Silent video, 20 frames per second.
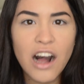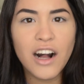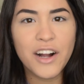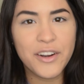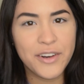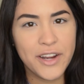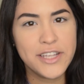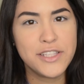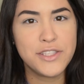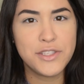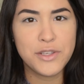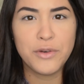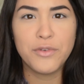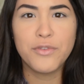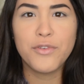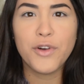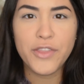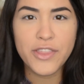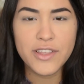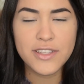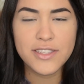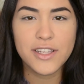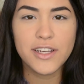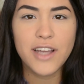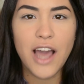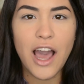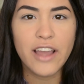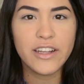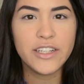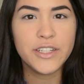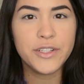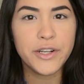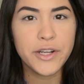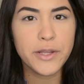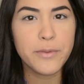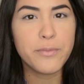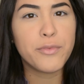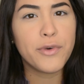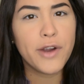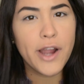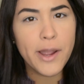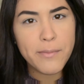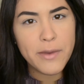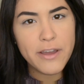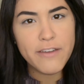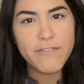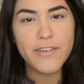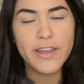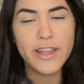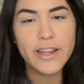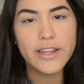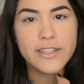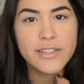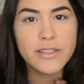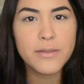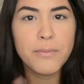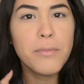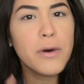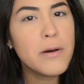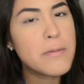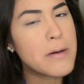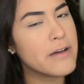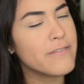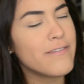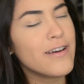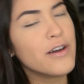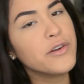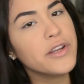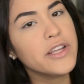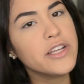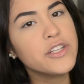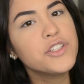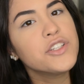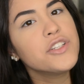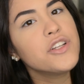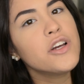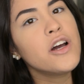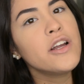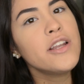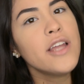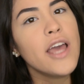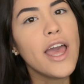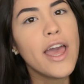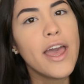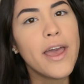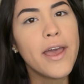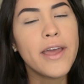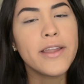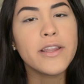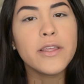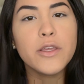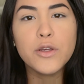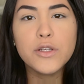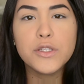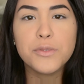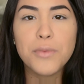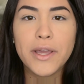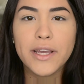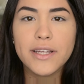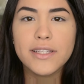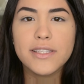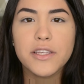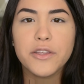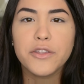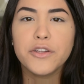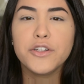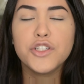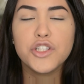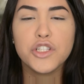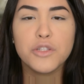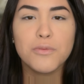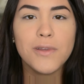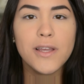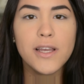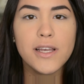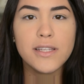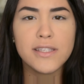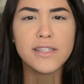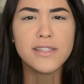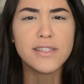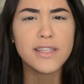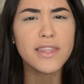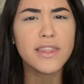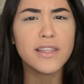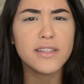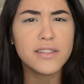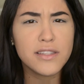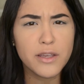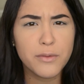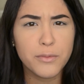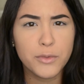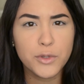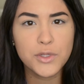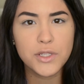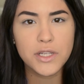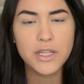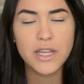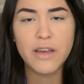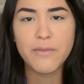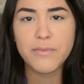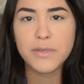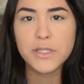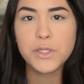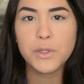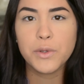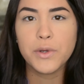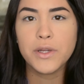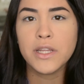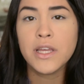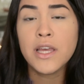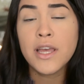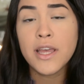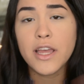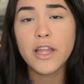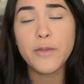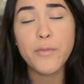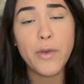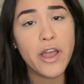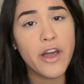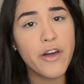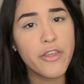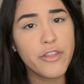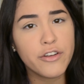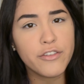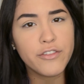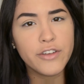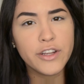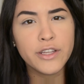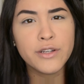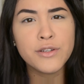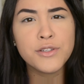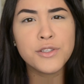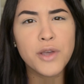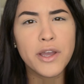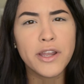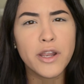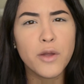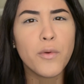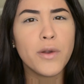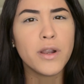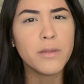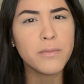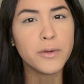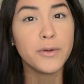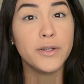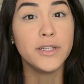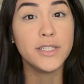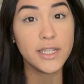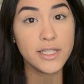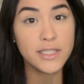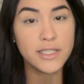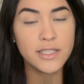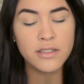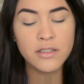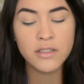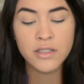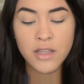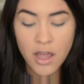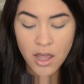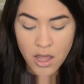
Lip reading: Alright, so for this look, I already primed my face, put my foundation on, and used my concealer just because it's like the same routine I've been doing in my other videos, so I didn't want to be redundant.